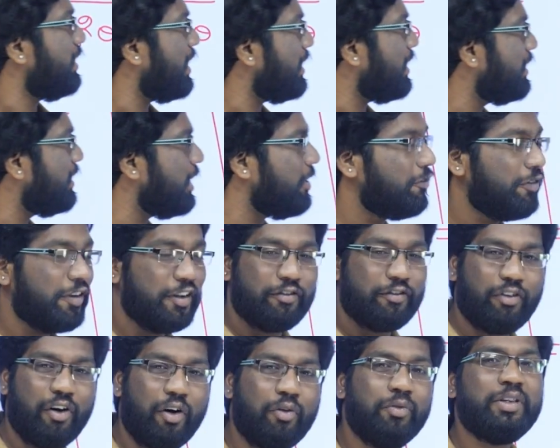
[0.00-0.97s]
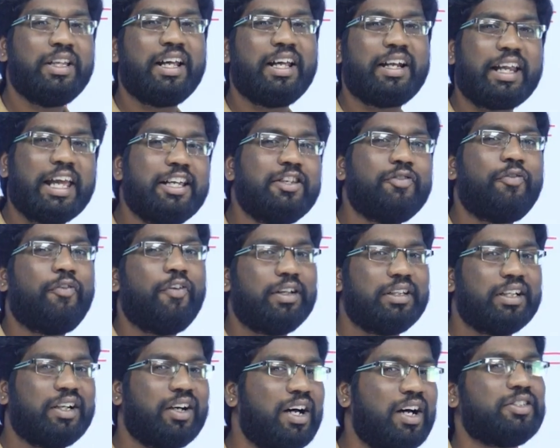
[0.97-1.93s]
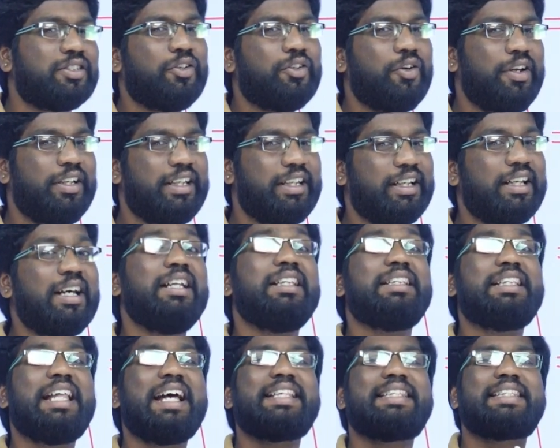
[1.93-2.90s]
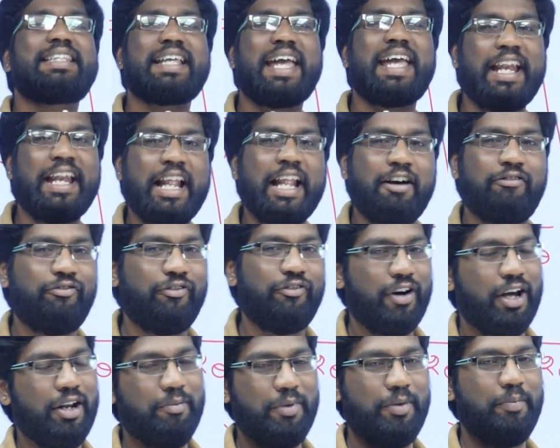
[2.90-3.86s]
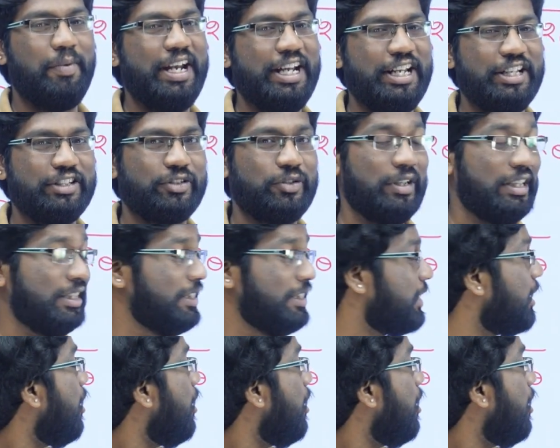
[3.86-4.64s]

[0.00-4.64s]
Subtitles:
Just if I found the range for the cos square theta, that's enough for me, my dear students.